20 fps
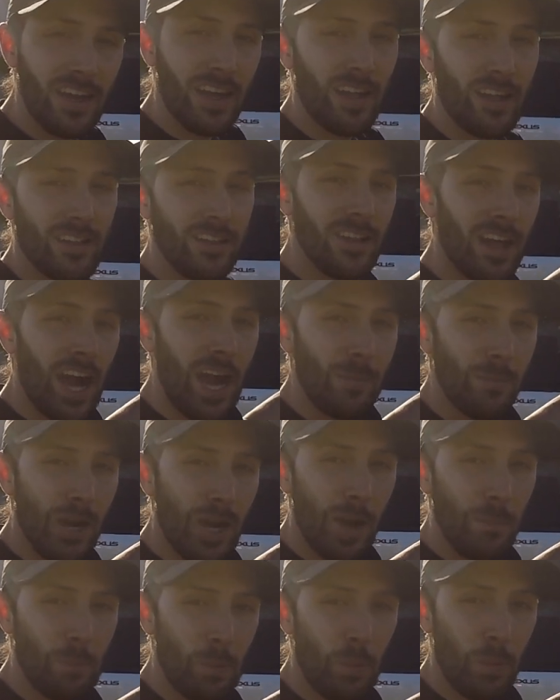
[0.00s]
climb
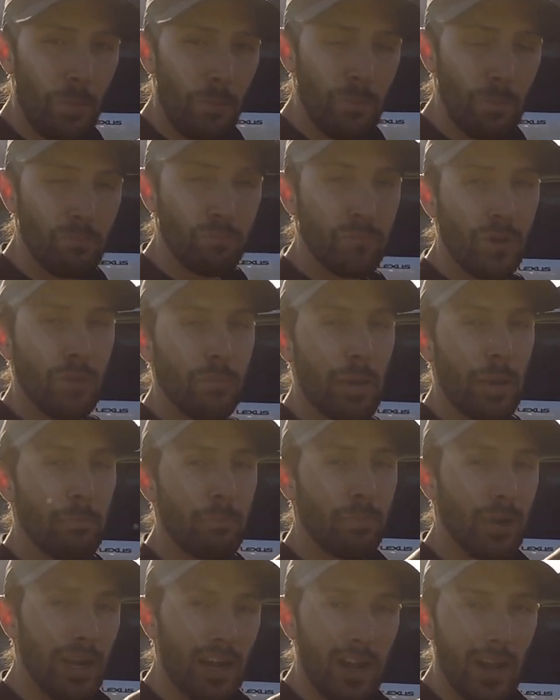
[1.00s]
up, put my
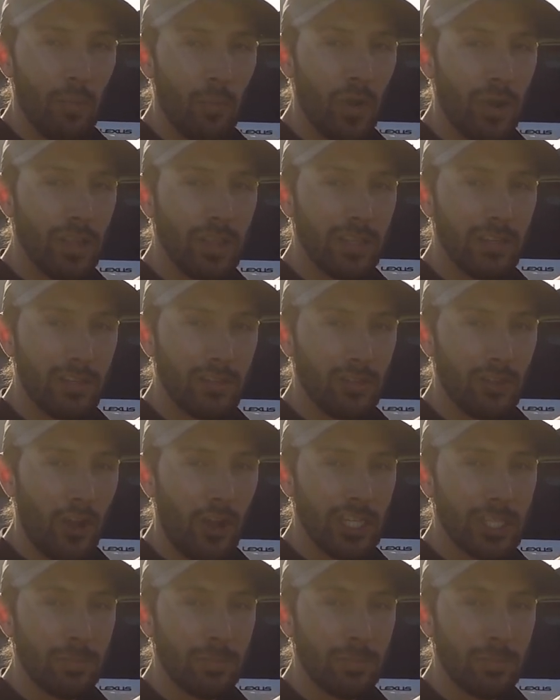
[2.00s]
butt on one of the cross